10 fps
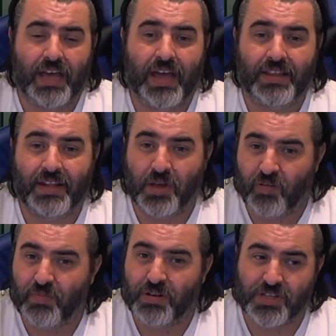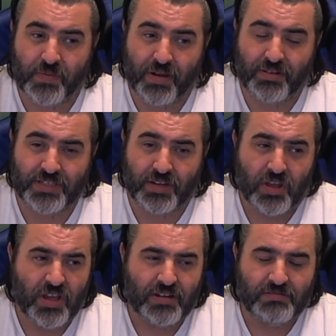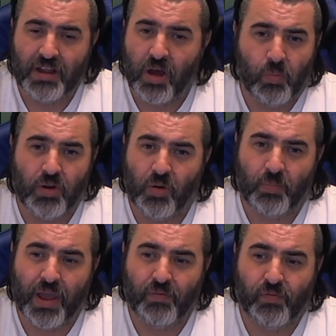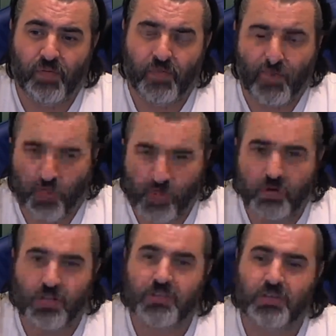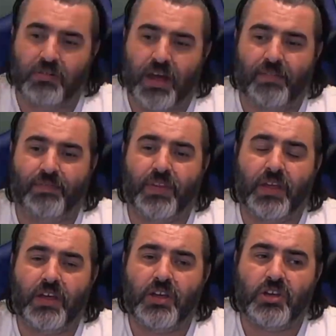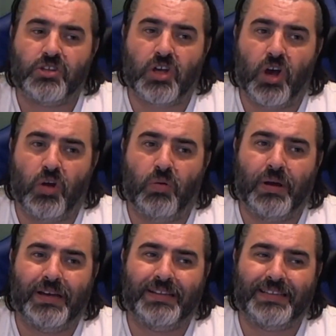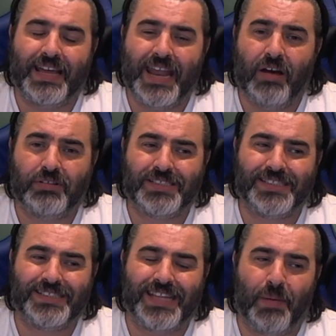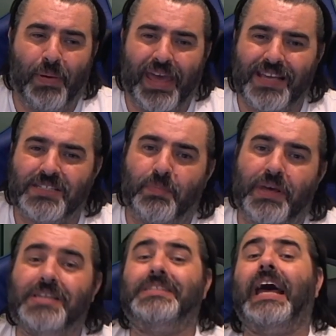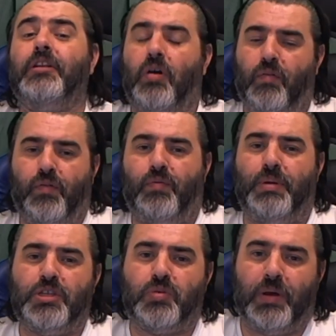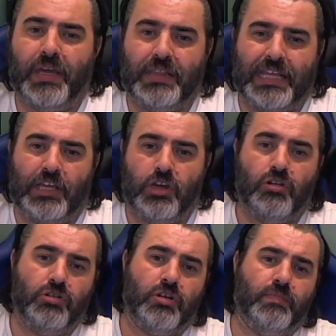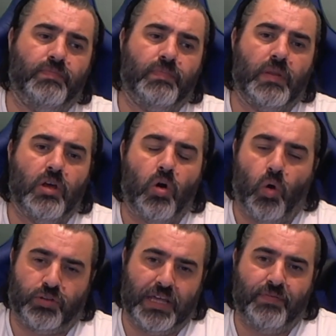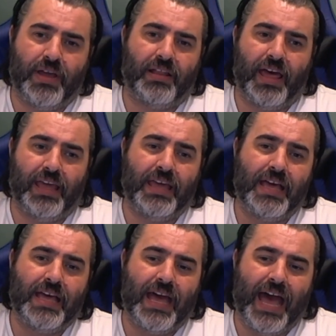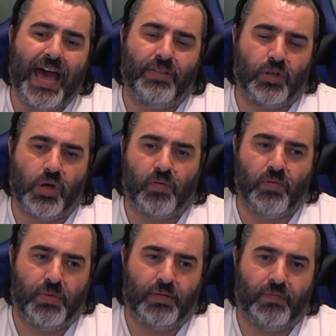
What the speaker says: And then the government turned around and said, no, we're not paying for it, but we want you to do that. So there now appears to be a standoff between the union or DVLA and the government.